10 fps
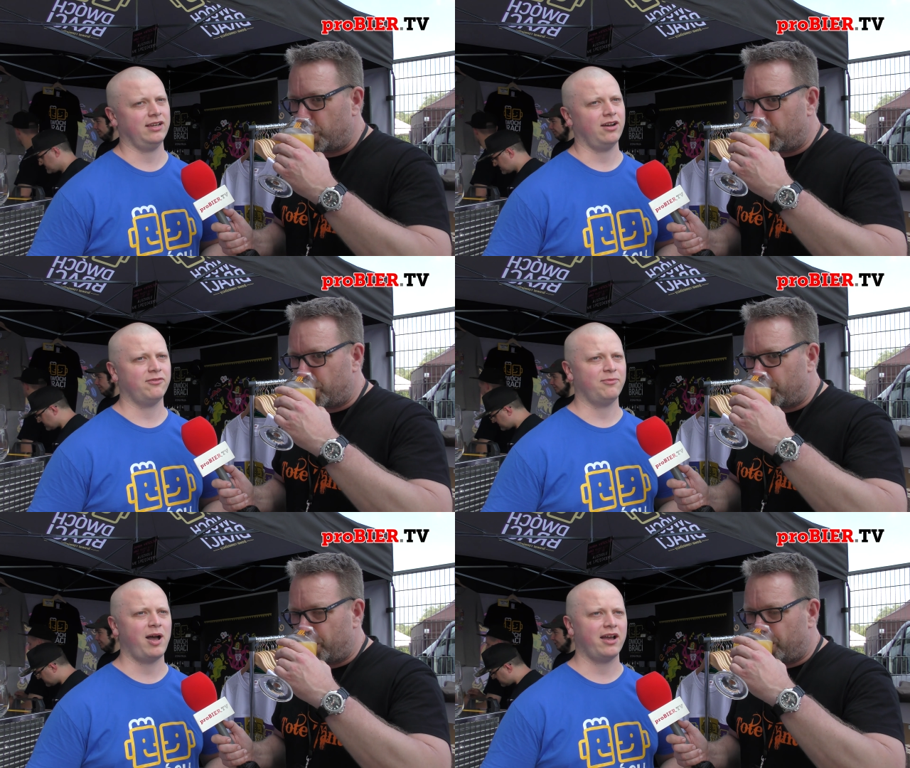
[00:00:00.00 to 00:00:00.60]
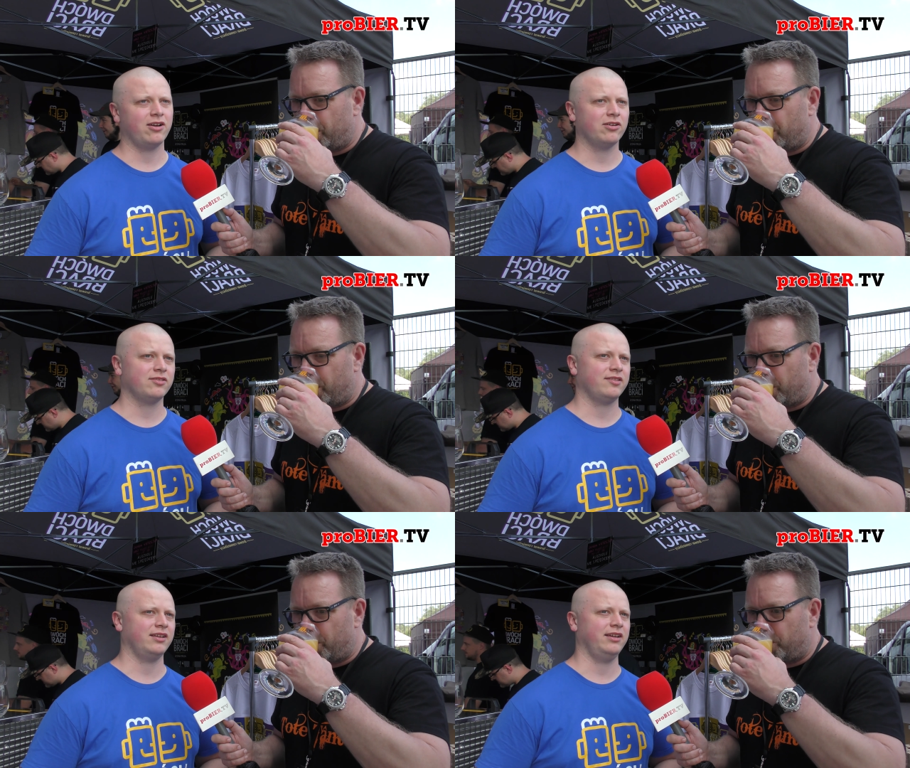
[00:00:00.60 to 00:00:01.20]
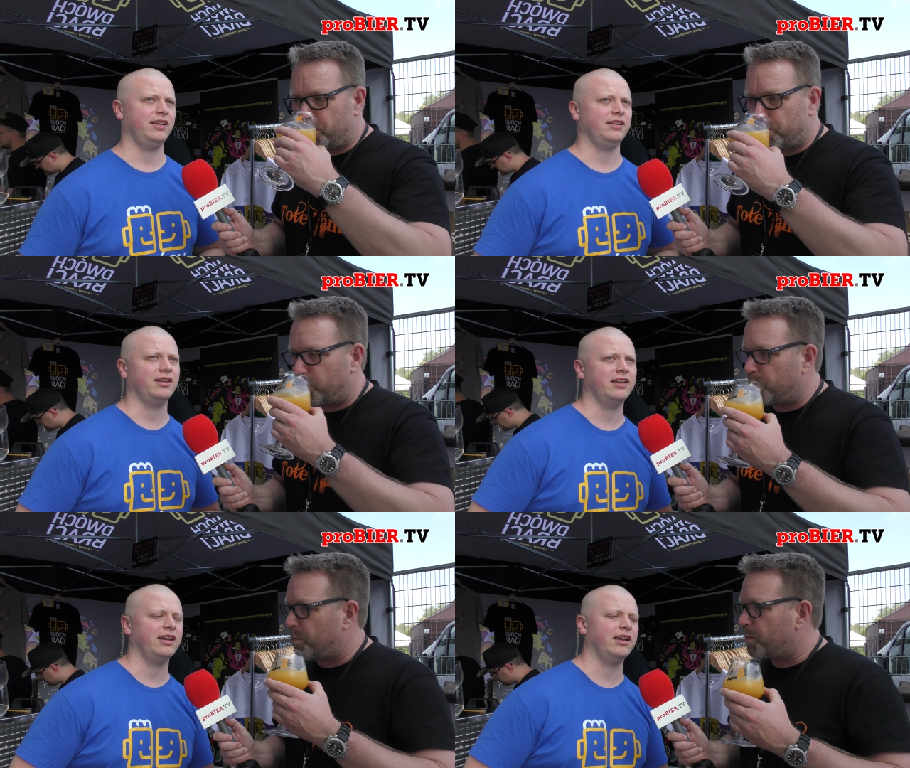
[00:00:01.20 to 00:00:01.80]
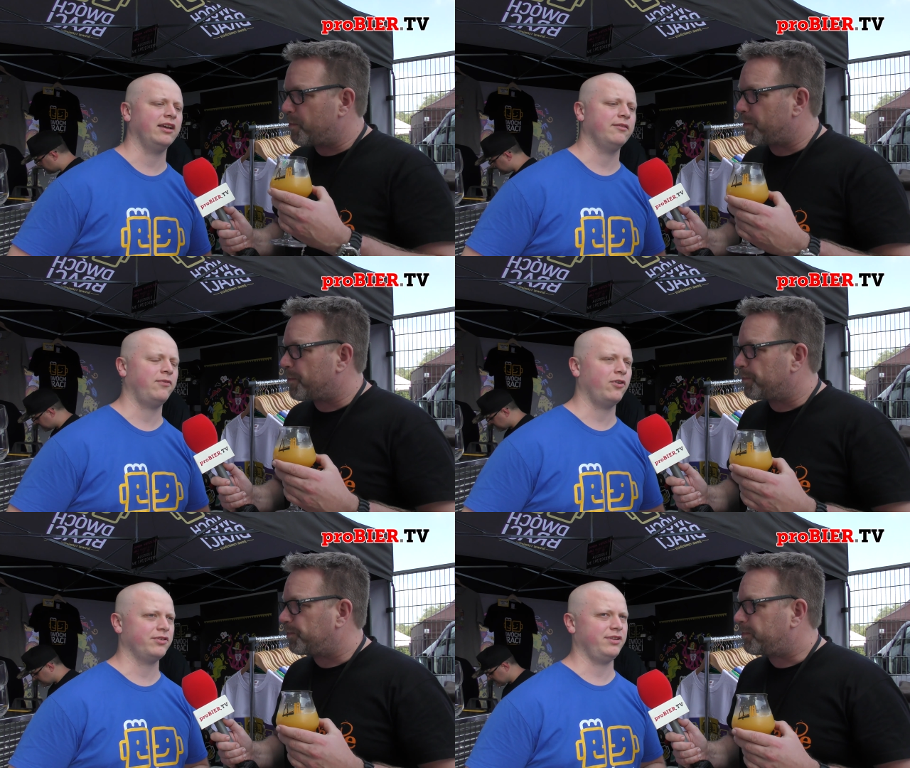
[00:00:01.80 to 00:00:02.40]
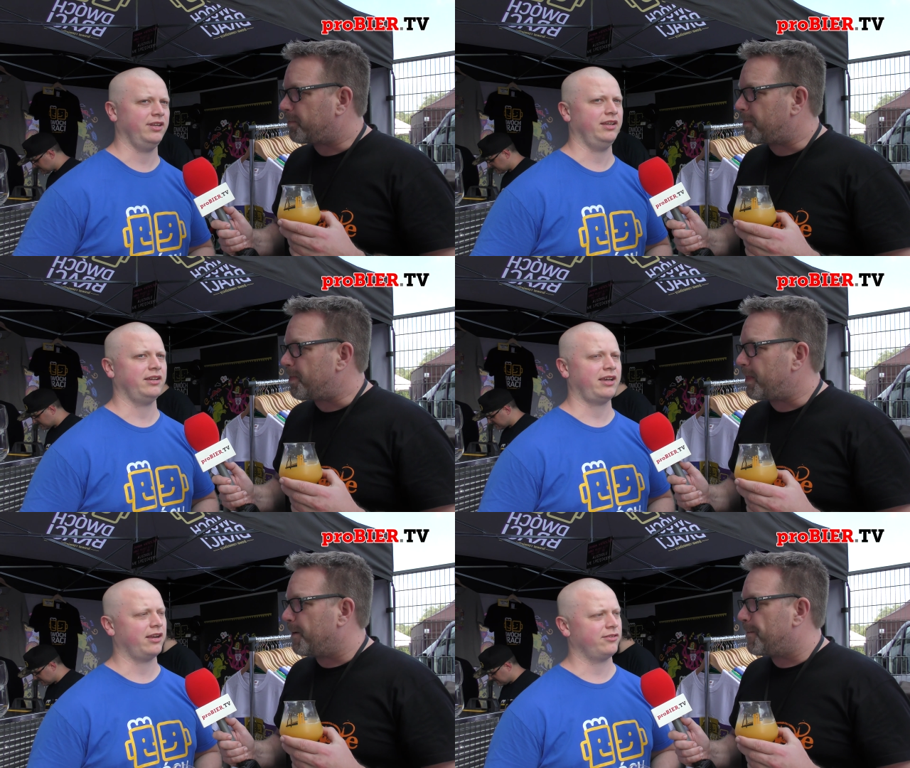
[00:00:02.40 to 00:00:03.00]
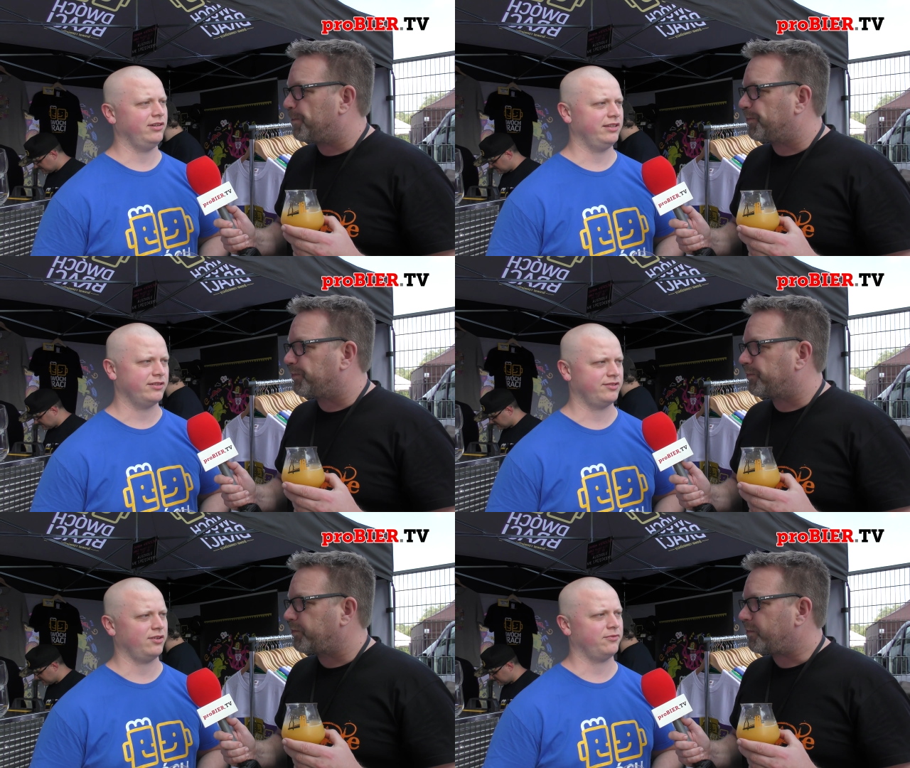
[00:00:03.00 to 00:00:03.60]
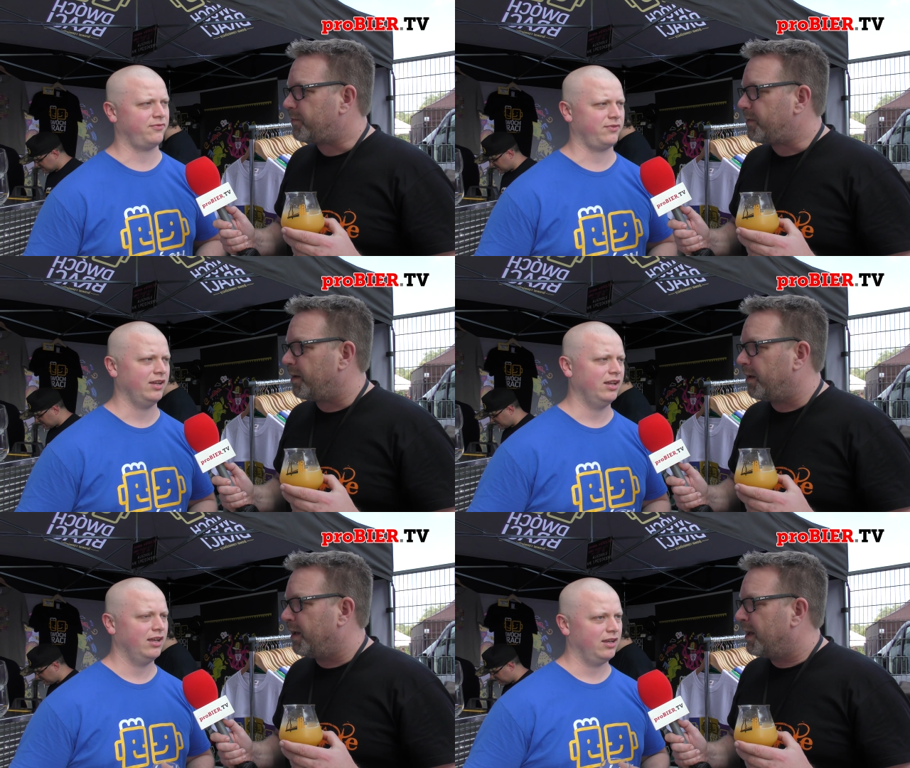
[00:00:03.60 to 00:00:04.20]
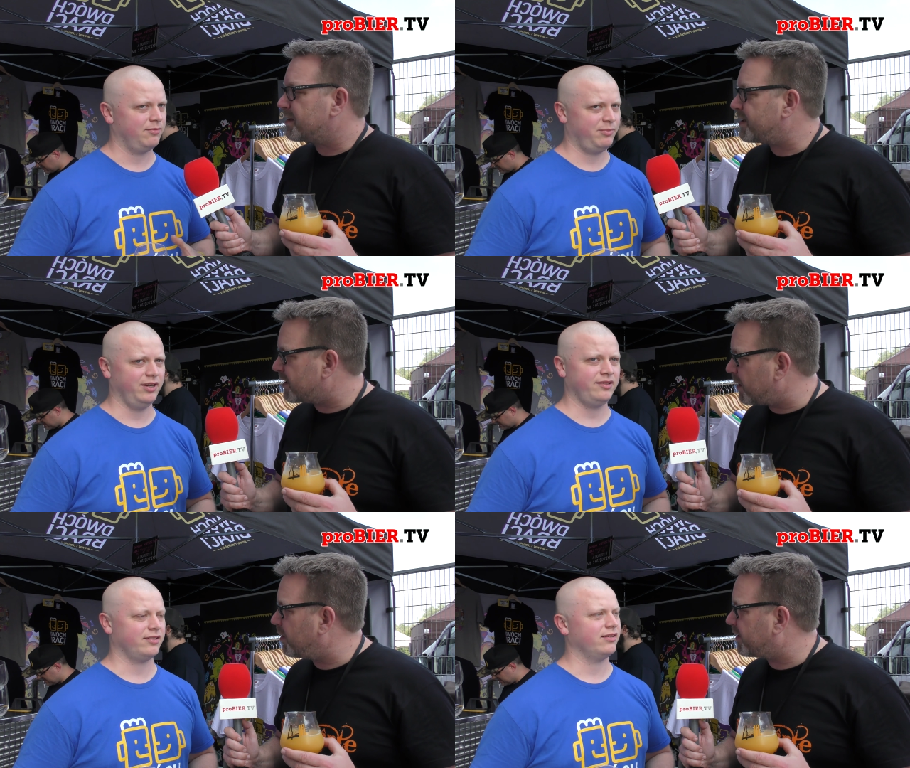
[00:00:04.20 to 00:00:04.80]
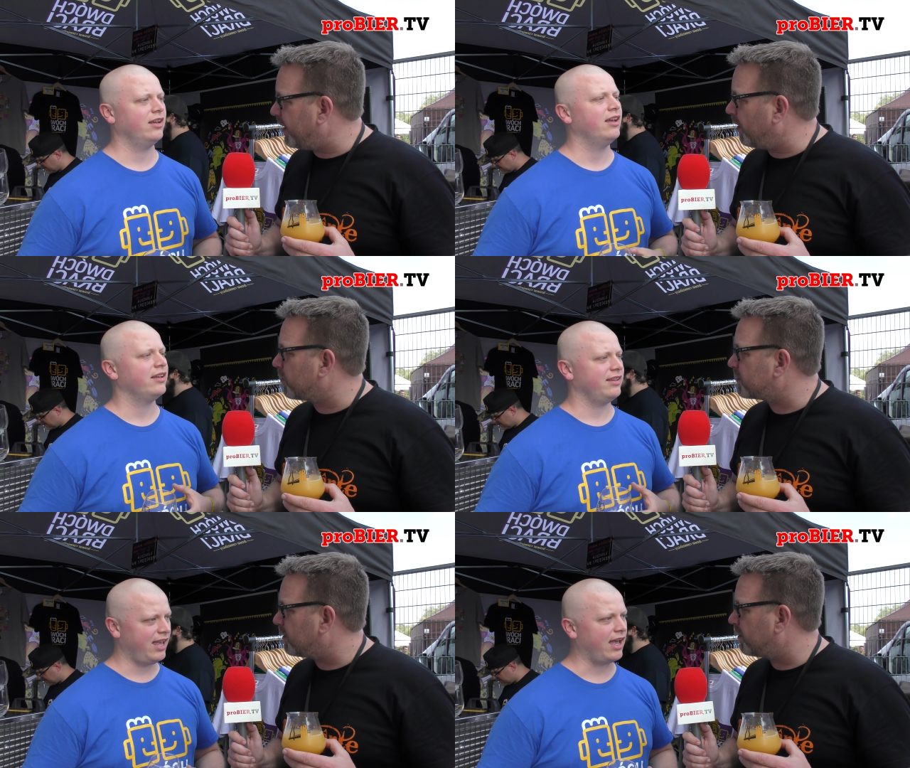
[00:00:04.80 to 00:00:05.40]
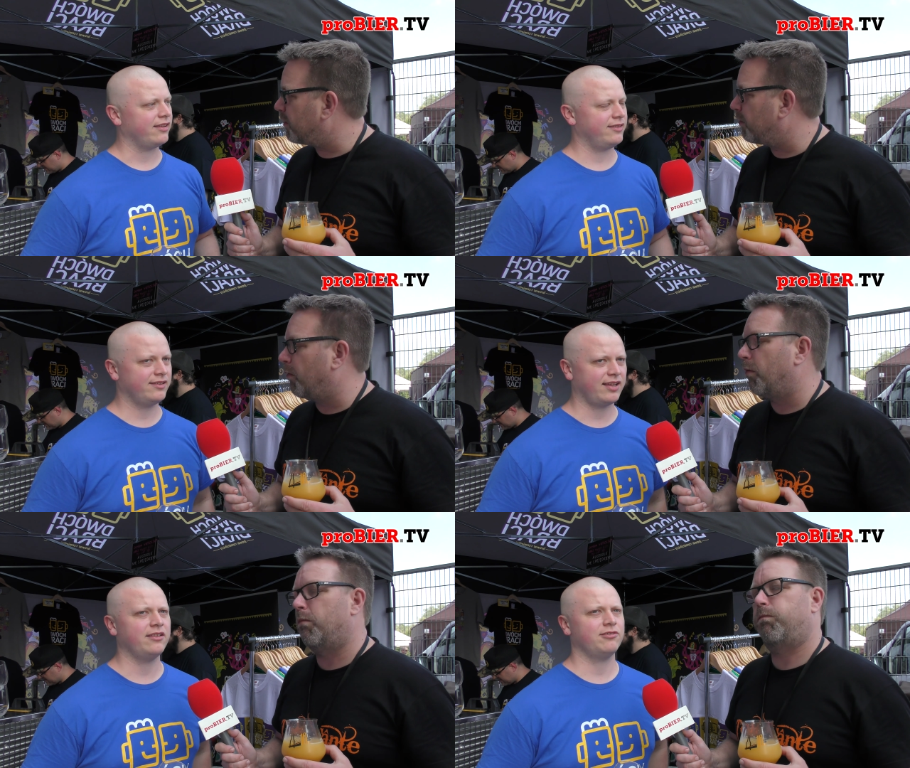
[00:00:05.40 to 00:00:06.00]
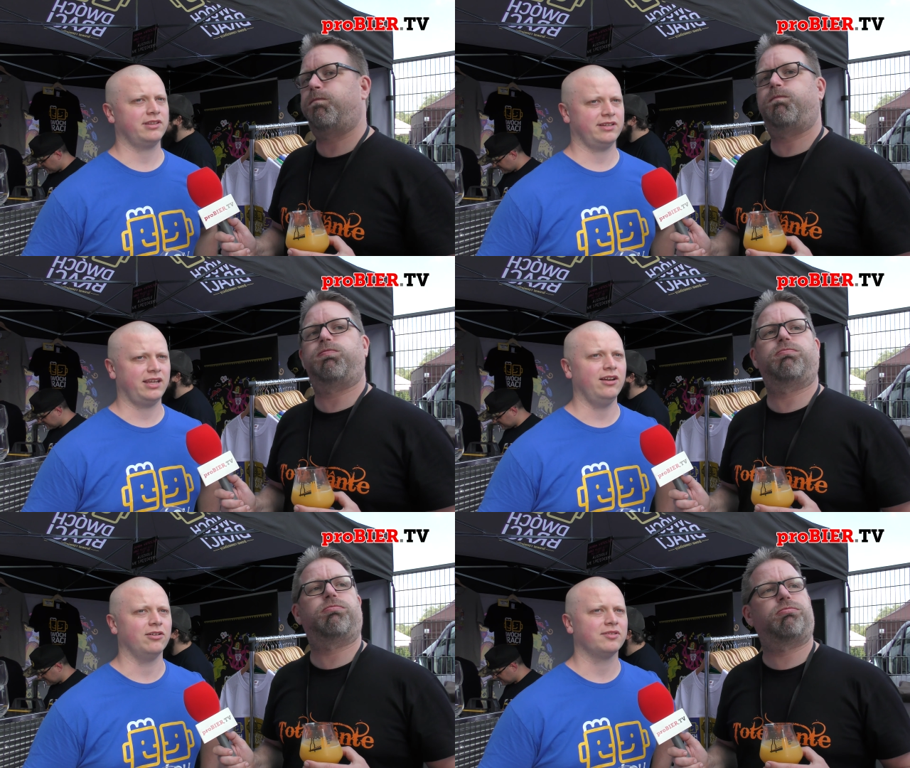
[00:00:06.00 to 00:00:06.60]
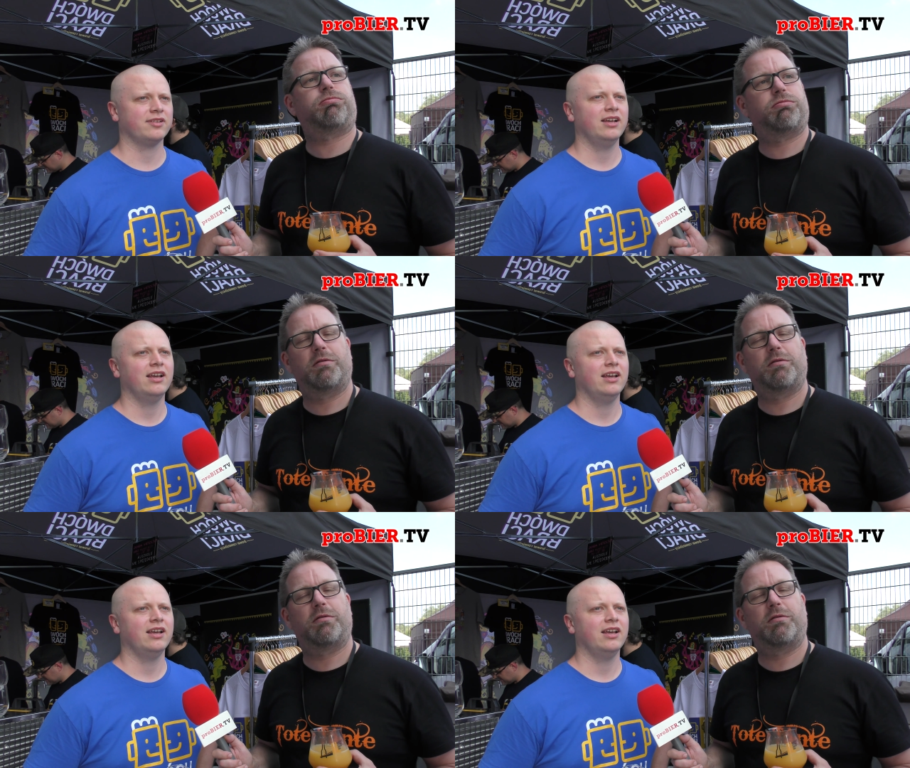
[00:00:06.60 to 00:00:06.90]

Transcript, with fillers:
Speaker 1: of mangoes in 40 hectoliters of 600 beer. Kilos. Yeah, 600 kilos.